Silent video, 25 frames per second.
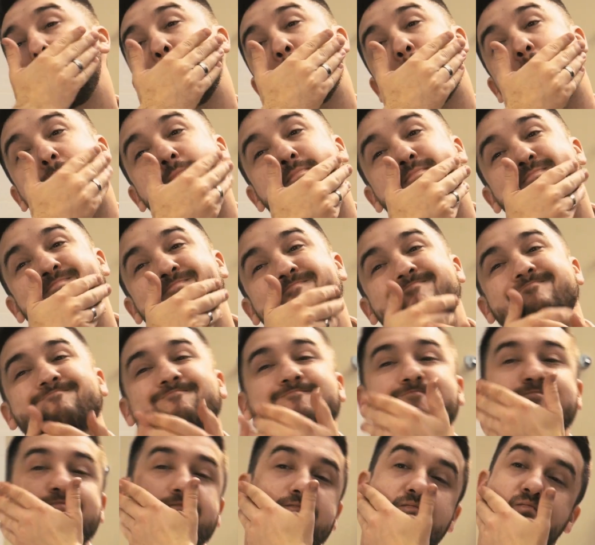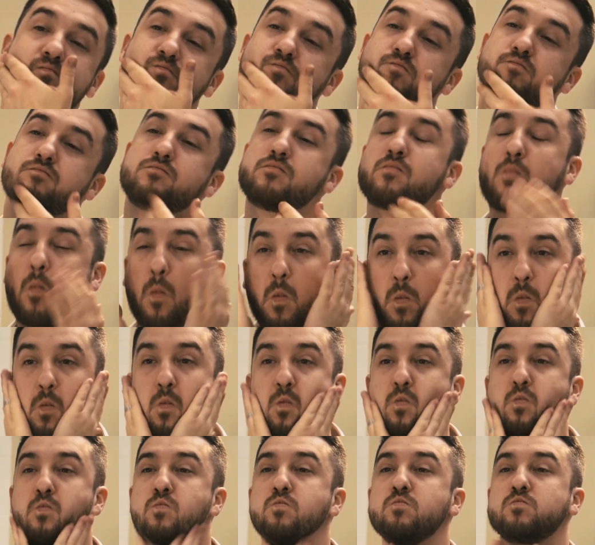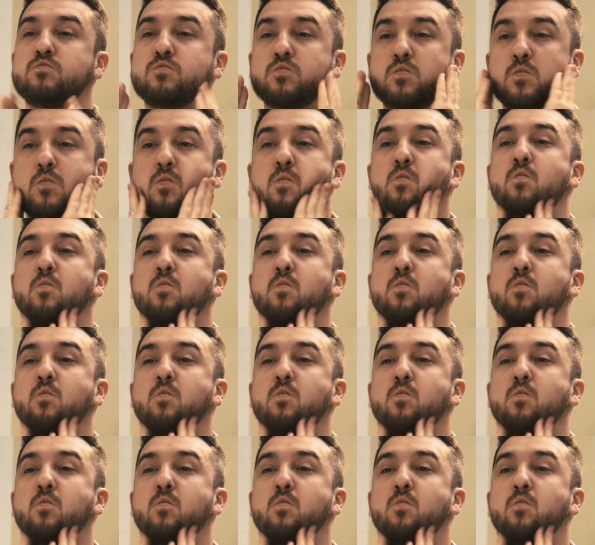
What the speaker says: before styling your hair or going to bed.